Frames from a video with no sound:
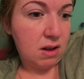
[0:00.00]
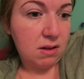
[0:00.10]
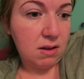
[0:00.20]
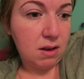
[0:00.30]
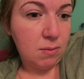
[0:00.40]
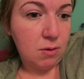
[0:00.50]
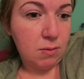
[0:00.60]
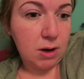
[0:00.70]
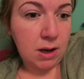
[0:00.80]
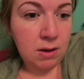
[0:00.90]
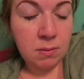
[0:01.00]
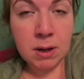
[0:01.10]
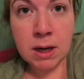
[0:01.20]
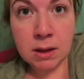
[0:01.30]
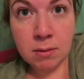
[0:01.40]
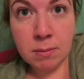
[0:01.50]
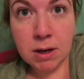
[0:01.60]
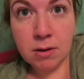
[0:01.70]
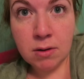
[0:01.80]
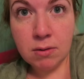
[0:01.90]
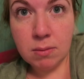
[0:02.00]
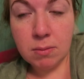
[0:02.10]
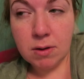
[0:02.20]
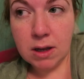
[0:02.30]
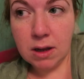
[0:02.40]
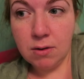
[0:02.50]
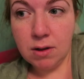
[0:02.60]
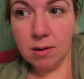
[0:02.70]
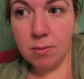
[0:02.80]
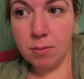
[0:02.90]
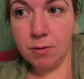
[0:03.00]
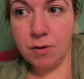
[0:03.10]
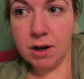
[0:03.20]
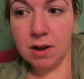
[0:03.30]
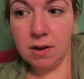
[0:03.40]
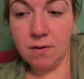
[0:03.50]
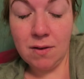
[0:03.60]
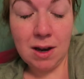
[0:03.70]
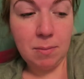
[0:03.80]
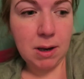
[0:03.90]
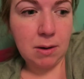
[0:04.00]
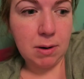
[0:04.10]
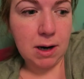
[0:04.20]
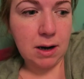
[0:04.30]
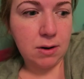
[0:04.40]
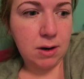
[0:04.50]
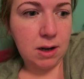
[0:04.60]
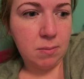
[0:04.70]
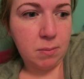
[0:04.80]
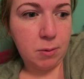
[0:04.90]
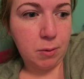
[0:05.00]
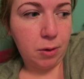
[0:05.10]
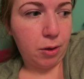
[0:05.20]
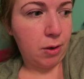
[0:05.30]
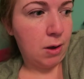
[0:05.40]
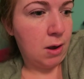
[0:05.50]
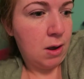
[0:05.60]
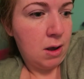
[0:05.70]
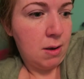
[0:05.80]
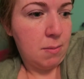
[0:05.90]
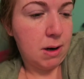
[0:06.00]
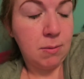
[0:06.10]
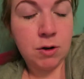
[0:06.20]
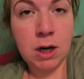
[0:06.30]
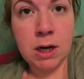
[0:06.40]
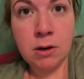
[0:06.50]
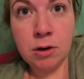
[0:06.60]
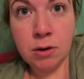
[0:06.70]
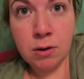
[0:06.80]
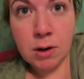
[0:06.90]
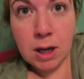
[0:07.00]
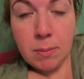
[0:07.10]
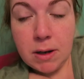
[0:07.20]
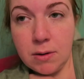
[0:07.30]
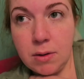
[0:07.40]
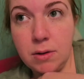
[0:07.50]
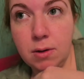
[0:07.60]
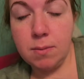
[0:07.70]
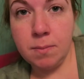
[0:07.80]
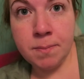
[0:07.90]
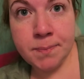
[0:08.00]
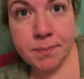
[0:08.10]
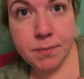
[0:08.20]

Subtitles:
Doesn't seem to work as well at the minute, so I'm sticking to the ibuprofen, and if need be I will alternate both. But I'm trying to keep it on the